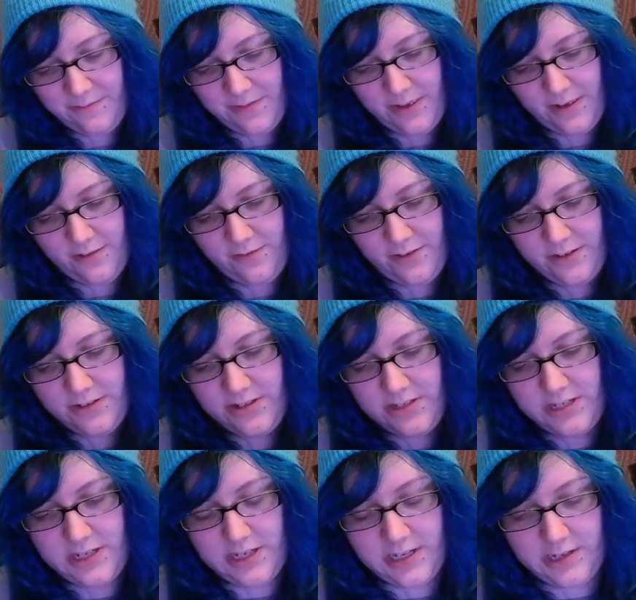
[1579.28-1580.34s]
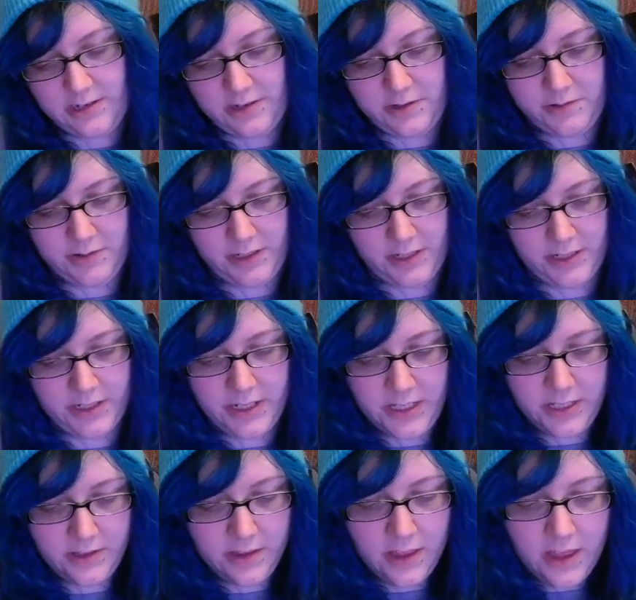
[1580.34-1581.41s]
of January.
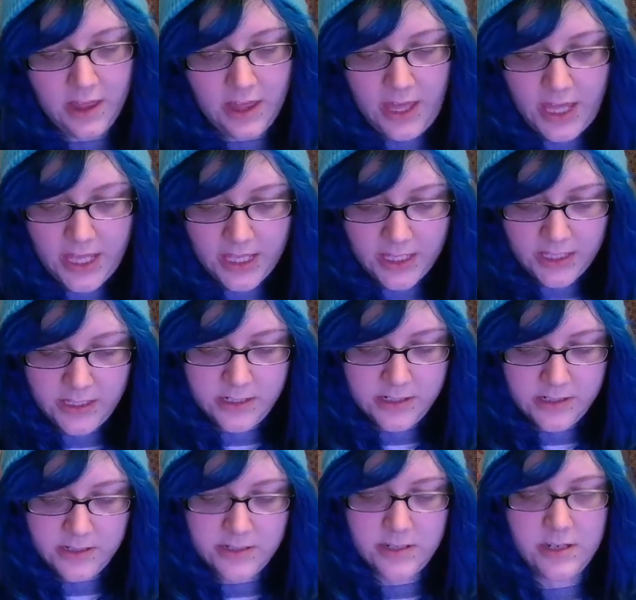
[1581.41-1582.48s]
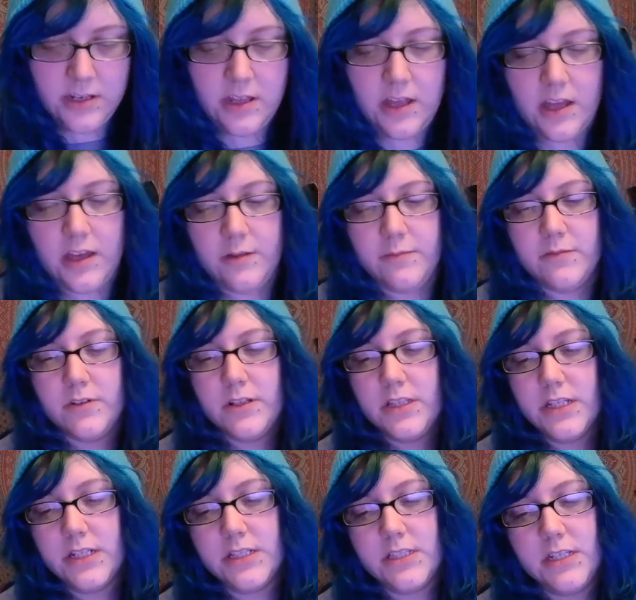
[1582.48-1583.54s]
And I'm really
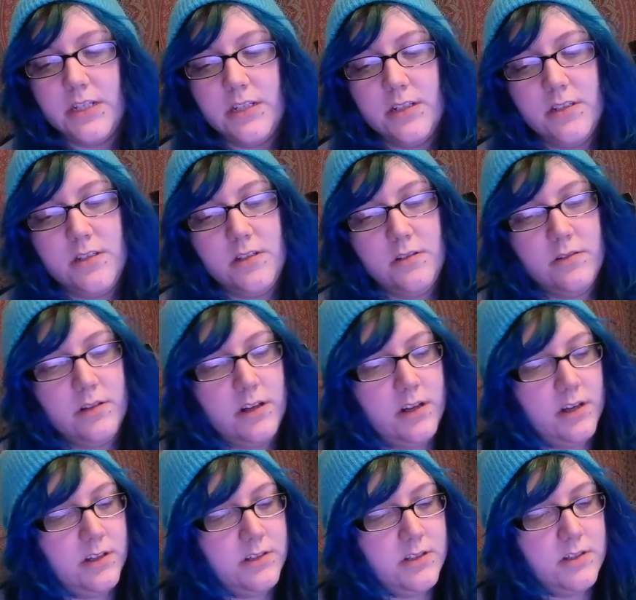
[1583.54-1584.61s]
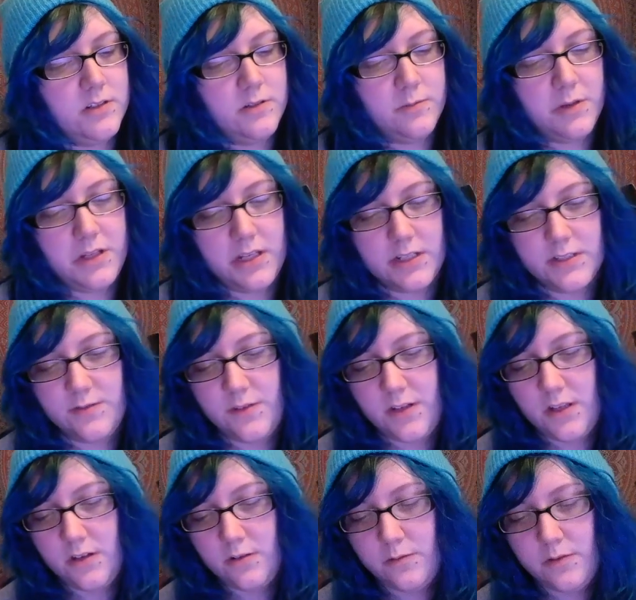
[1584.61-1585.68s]
excited to do my next
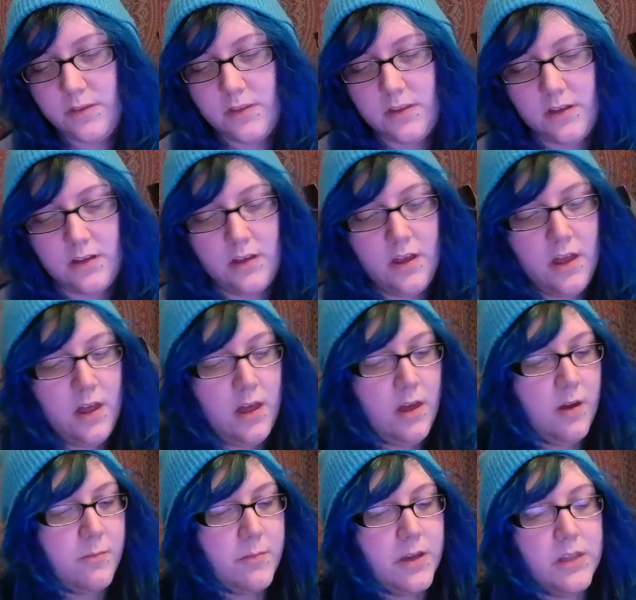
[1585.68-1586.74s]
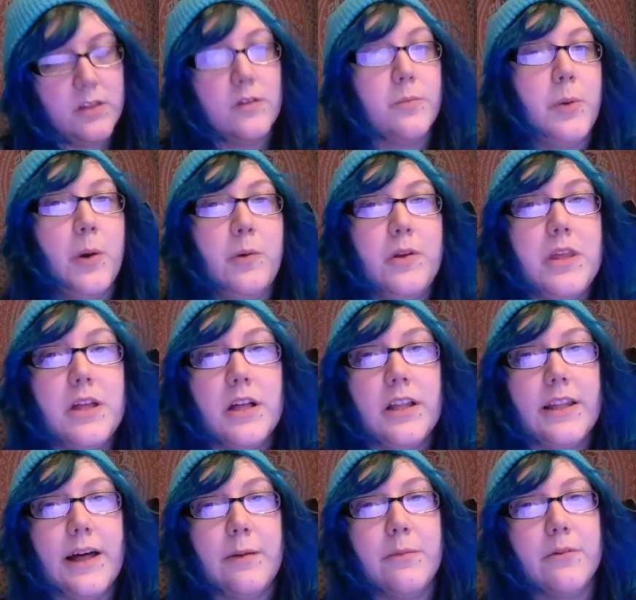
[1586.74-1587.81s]
video with the My Little Pony
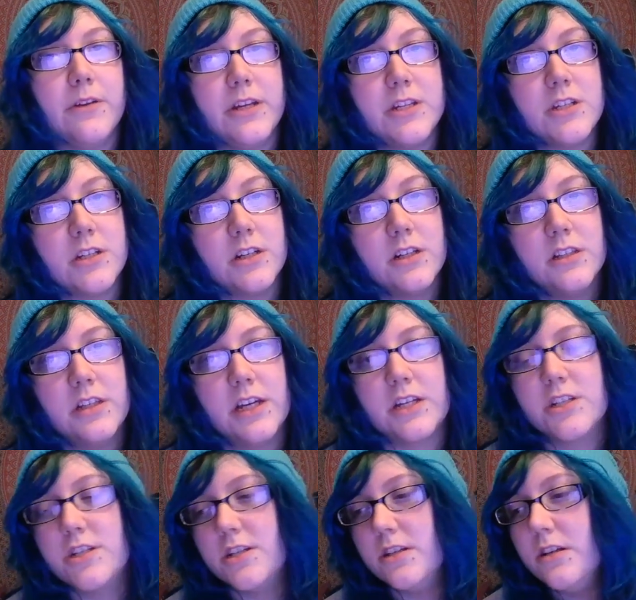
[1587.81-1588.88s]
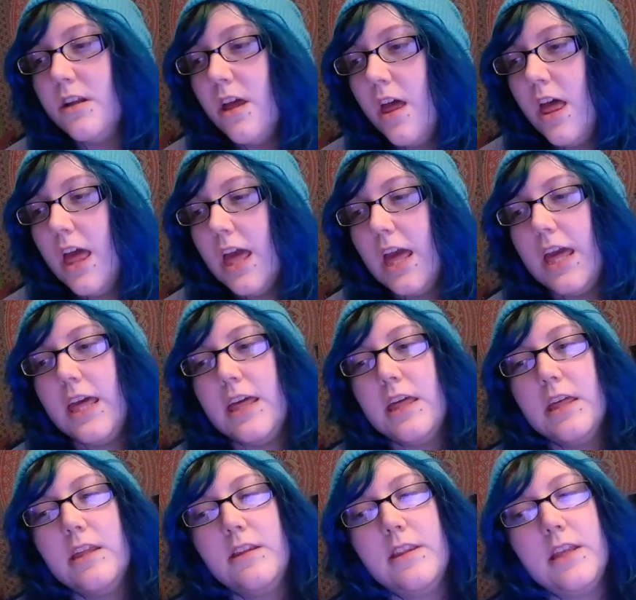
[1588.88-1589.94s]
collaboration collection.
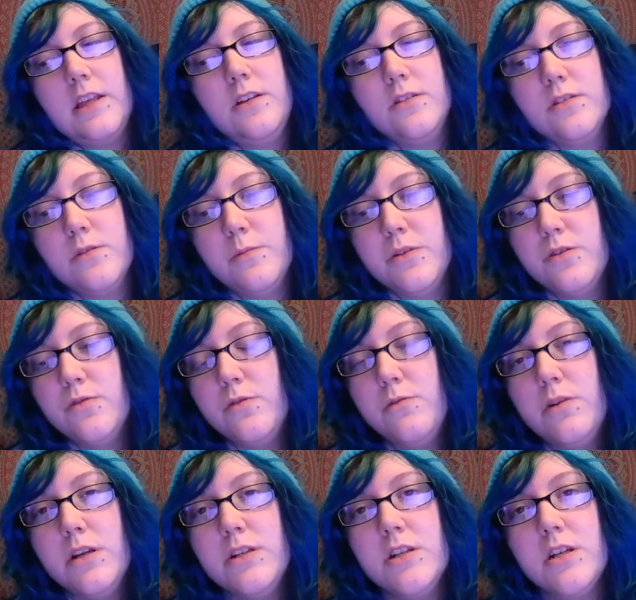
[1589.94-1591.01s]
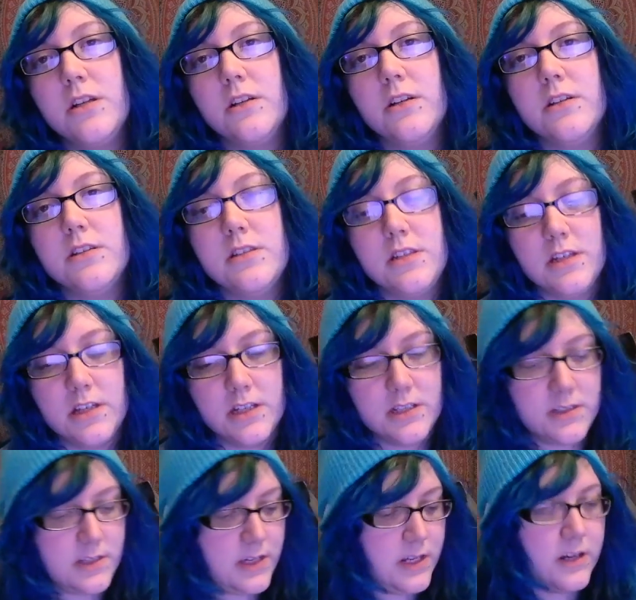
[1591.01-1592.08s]
And thank you so much for watching. I'll see you guys
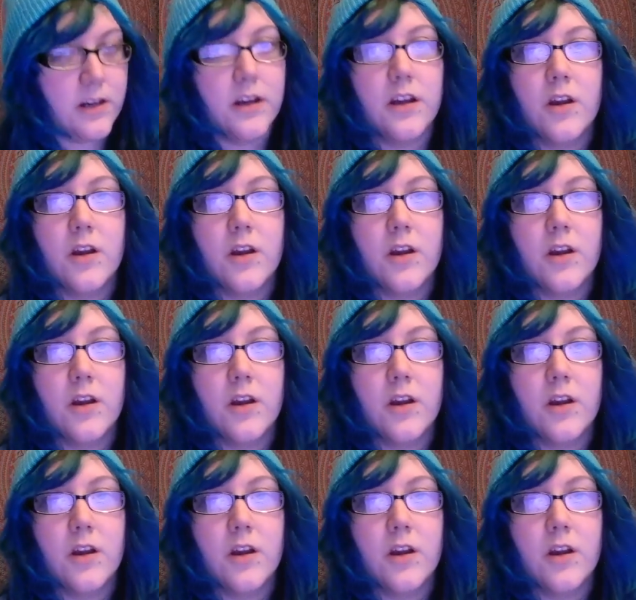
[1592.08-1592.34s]
later.